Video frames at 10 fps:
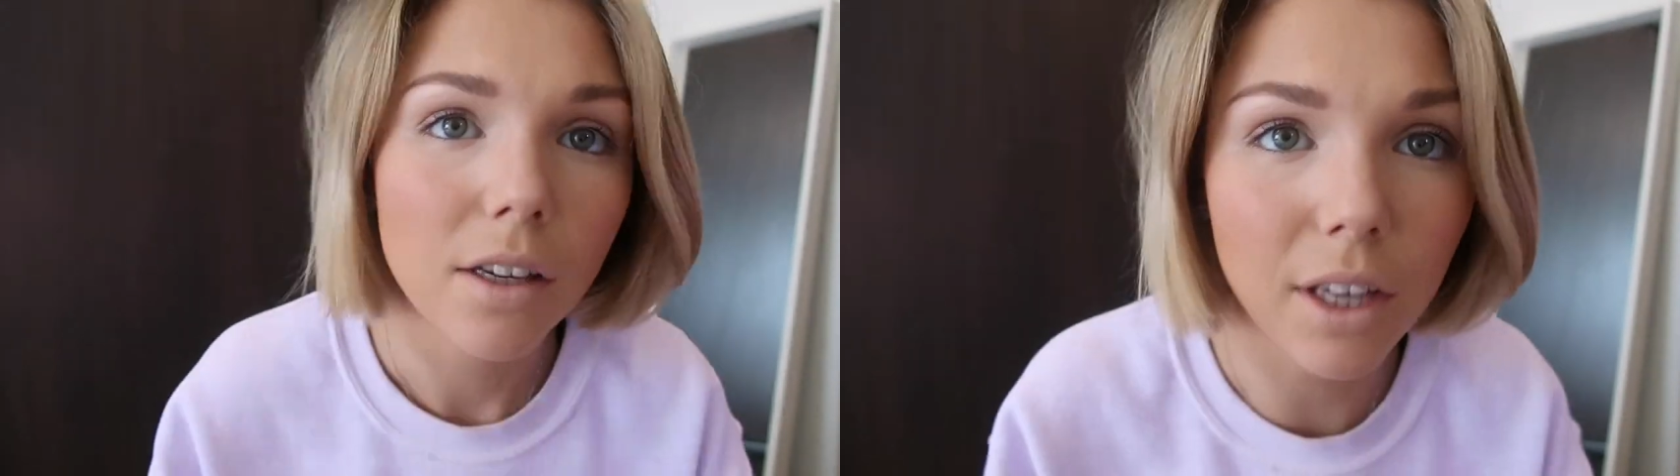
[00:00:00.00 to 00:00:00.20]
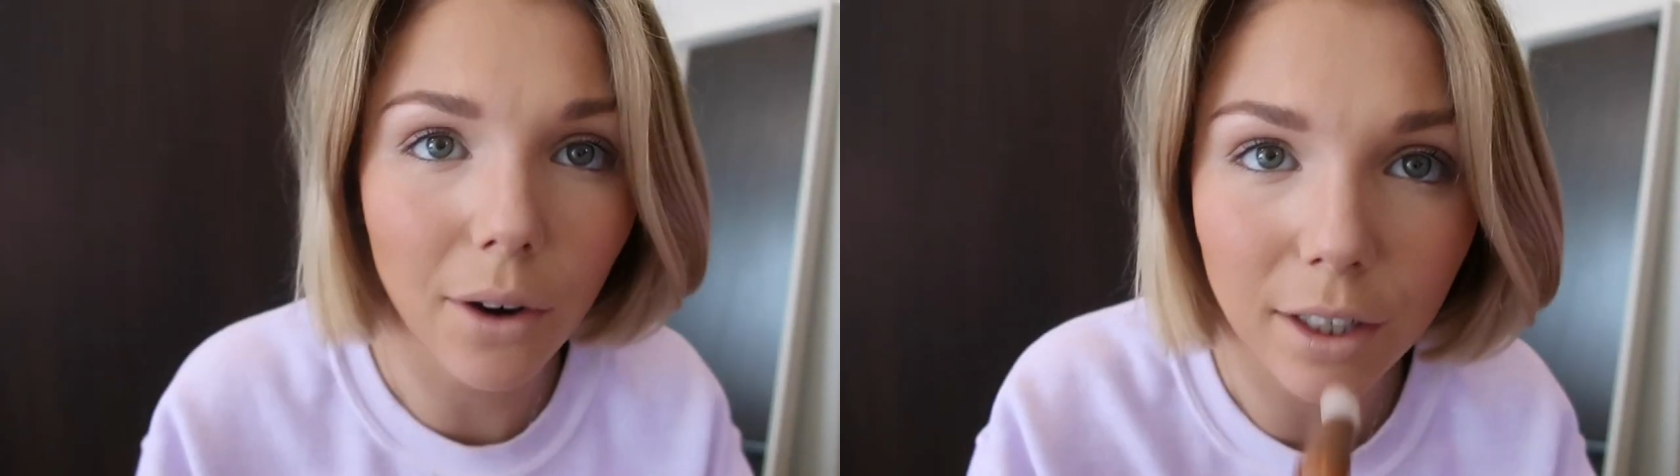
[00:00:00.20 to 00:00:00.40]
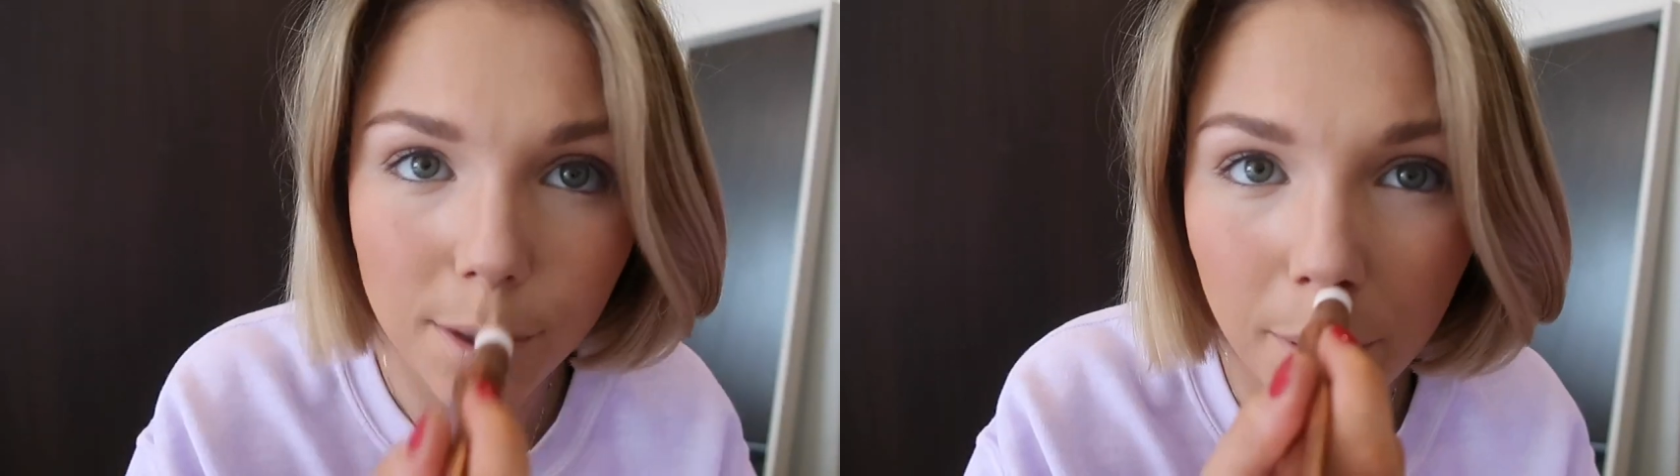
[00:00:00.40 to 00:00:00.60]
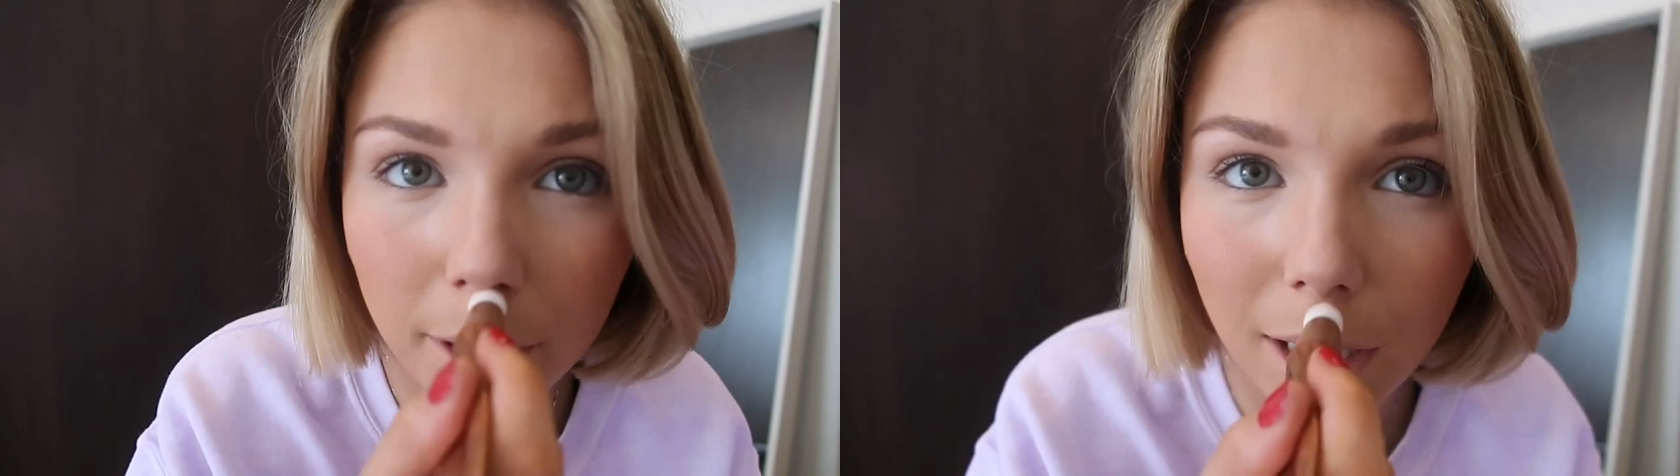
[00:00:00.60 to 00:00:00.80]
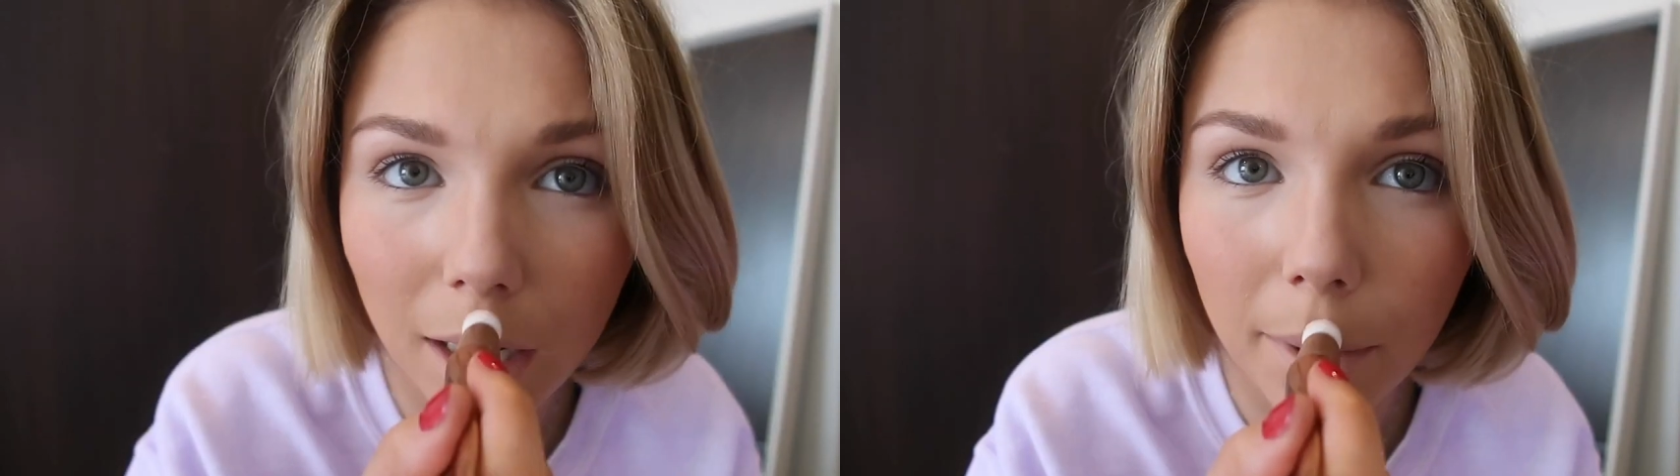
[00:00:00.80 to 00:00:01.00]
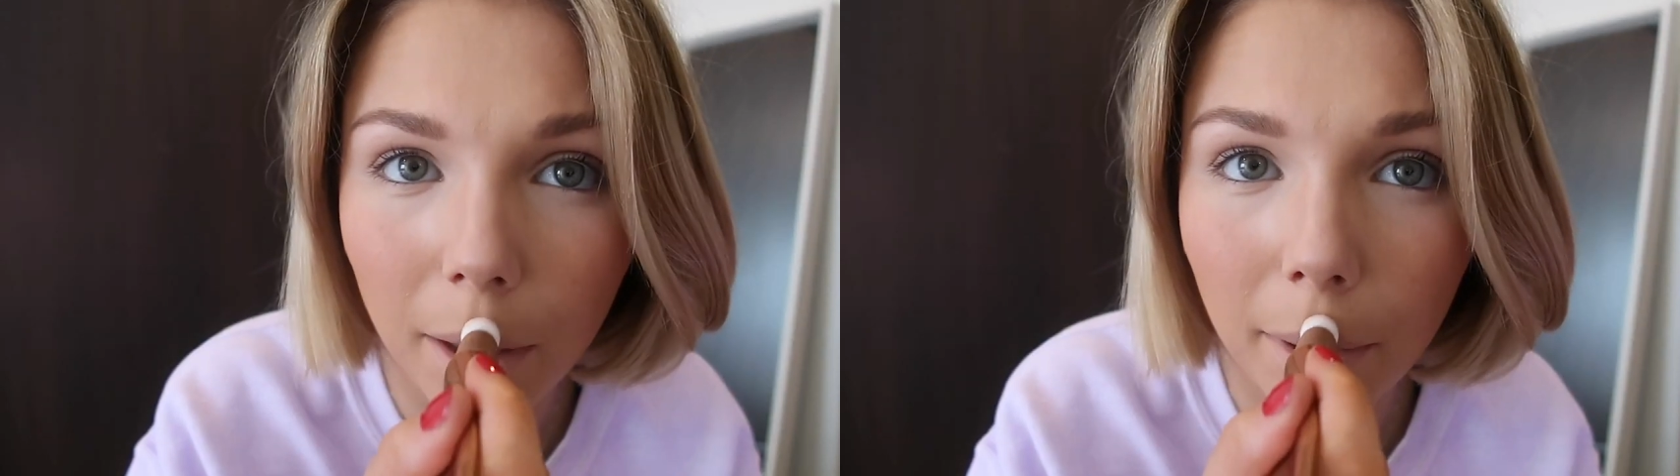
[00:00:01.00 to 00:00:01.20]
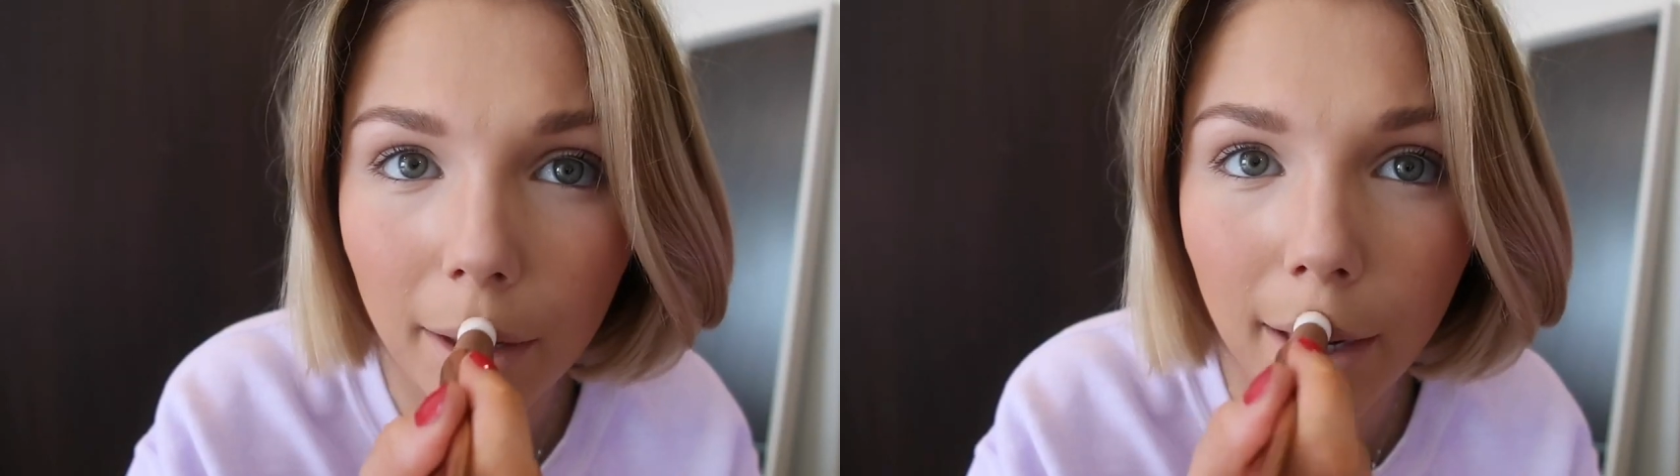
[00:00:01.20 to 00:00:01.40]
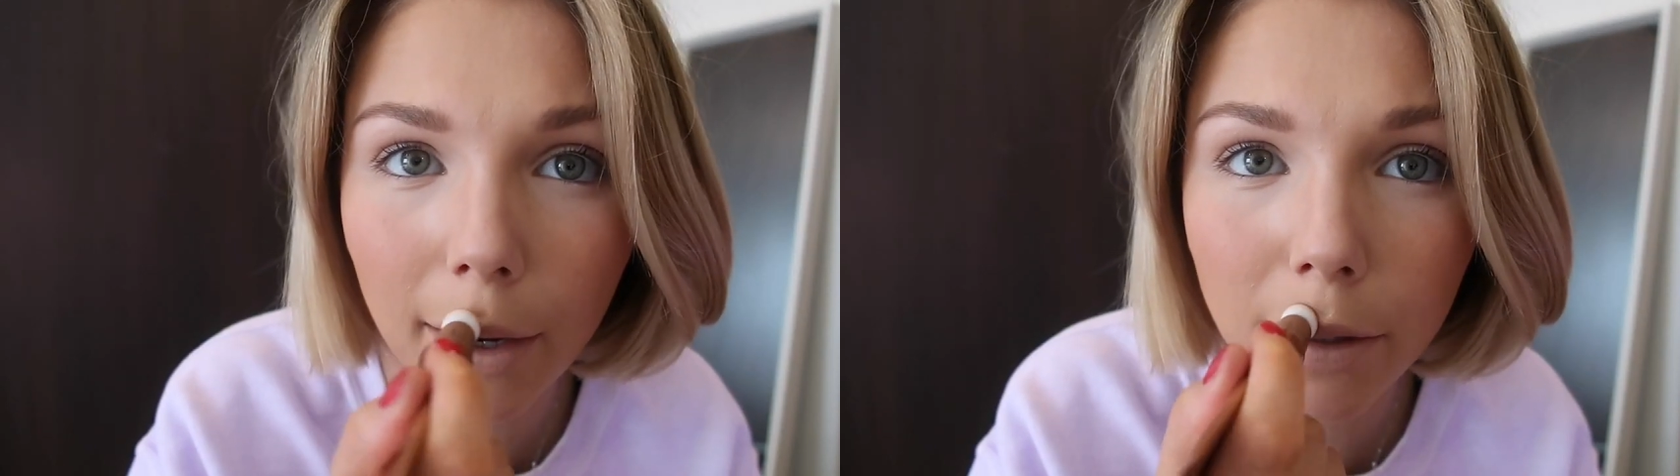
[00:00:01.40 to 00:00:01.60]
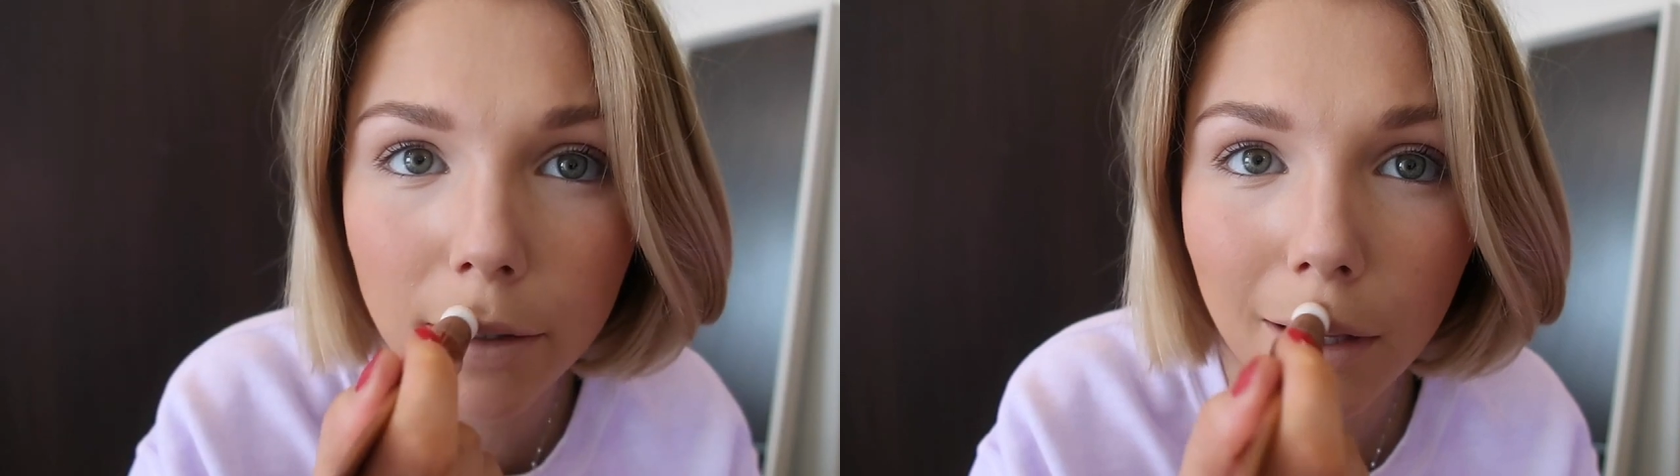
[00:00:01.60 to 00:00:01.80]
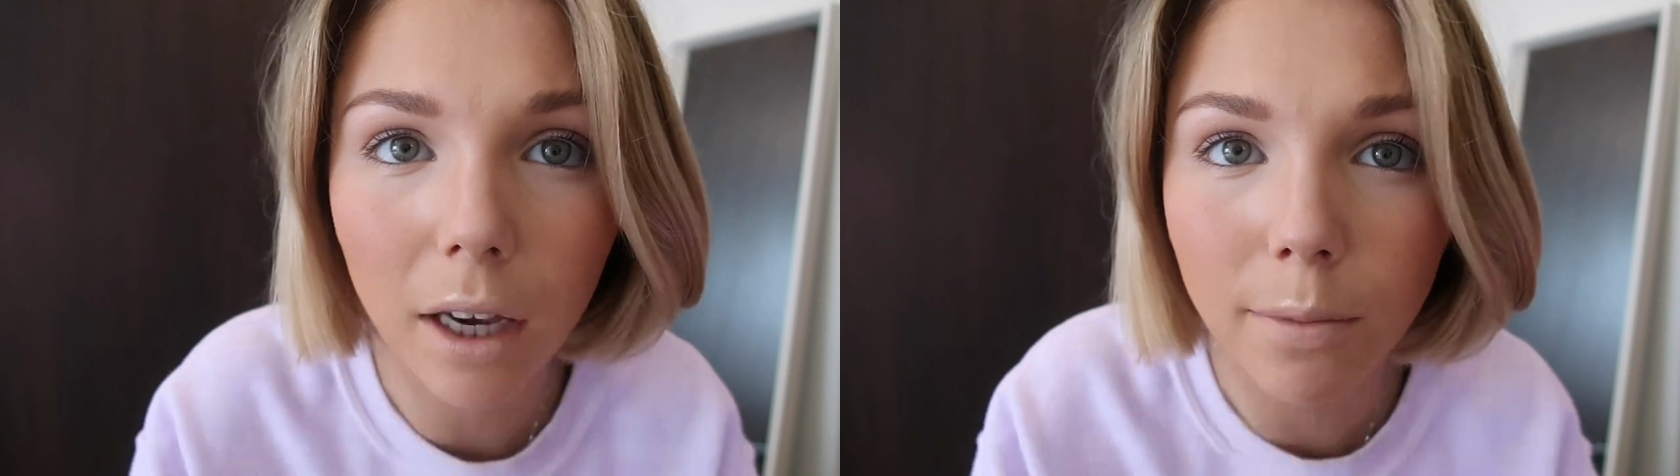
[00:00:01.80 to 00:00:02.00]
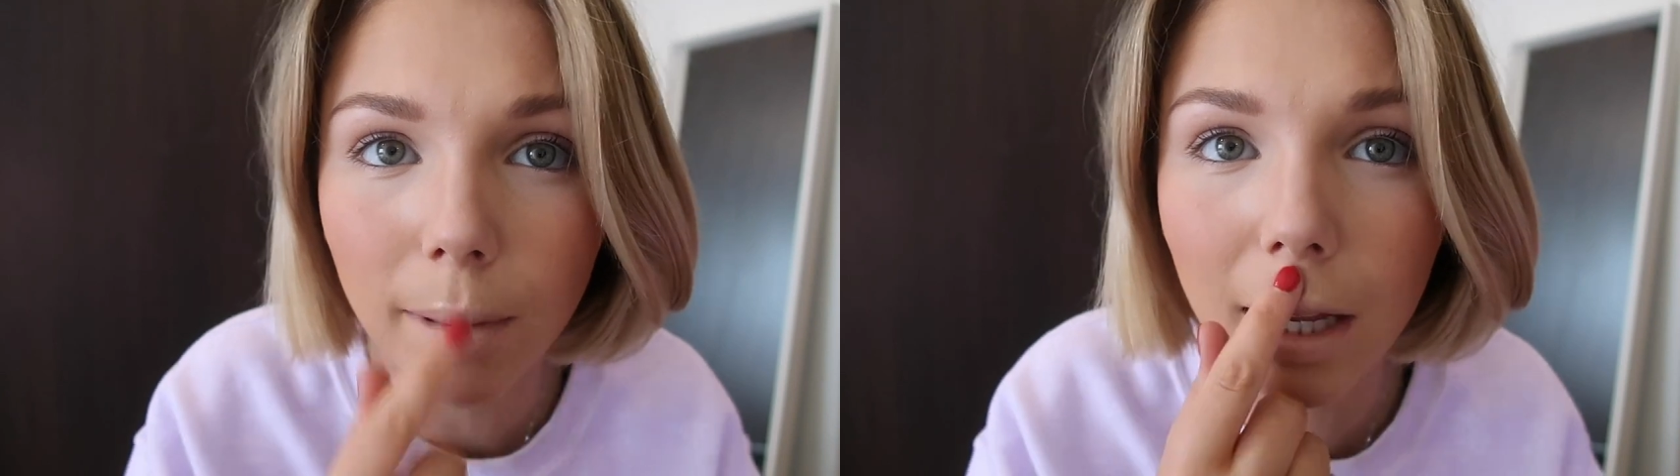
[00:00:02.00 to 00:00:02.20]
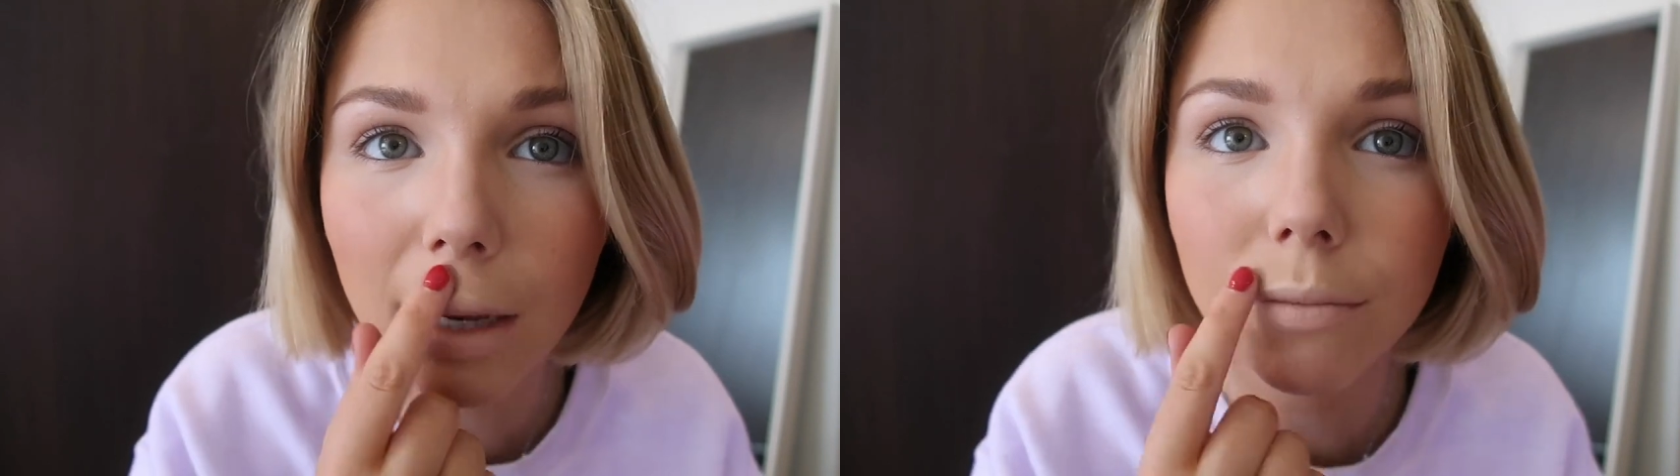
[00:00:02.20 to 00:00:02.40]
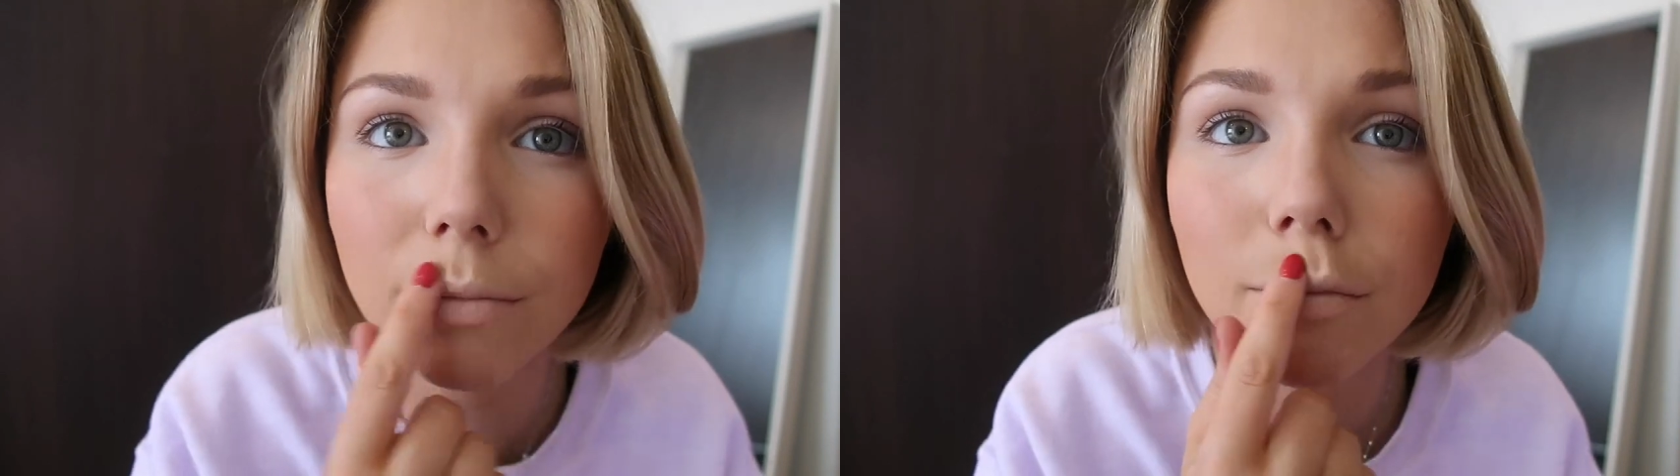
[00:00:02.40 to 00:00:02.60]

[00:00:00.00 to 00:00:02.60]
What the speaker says: So I just put a tiny bit on my nose, over my lip.